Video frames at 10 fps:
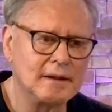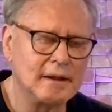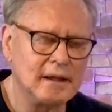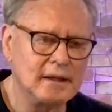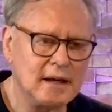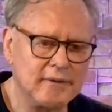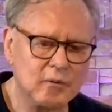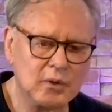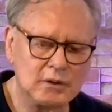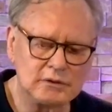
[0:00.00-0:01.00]
In other
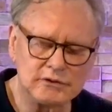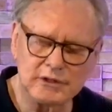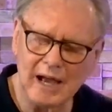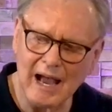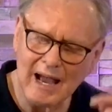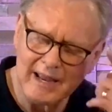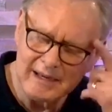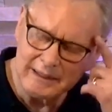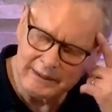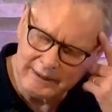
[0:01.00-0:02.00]
words,
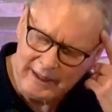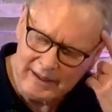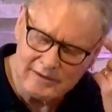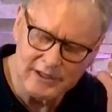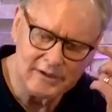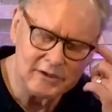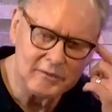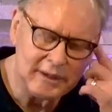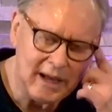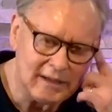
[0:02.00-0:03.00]
I can't tell you,
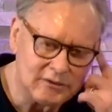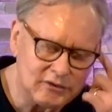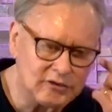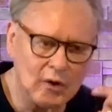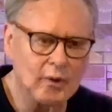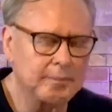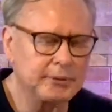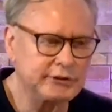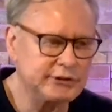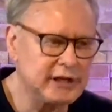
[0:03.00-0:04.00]
and I so
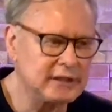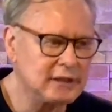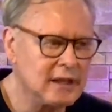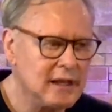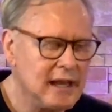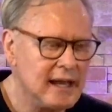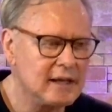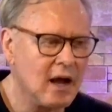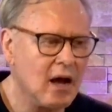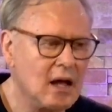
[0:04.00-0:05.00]
appreciate
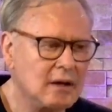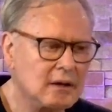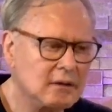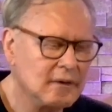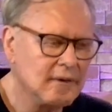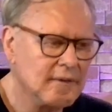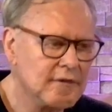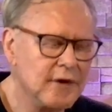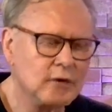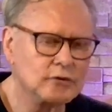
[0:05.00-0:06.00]
and honor
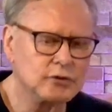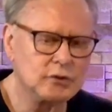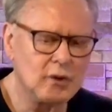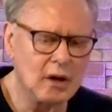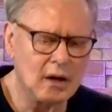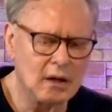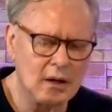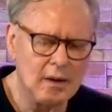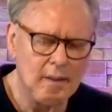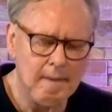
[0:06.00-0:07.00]
those who are
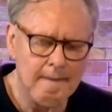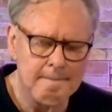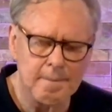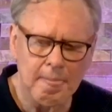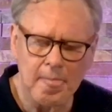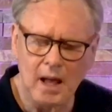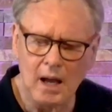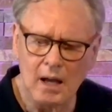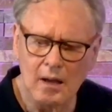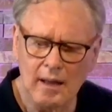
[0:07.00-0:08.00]

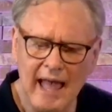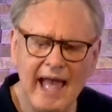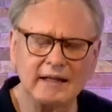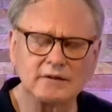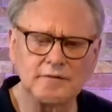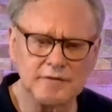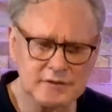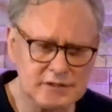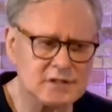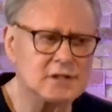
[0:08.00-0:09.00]
activists.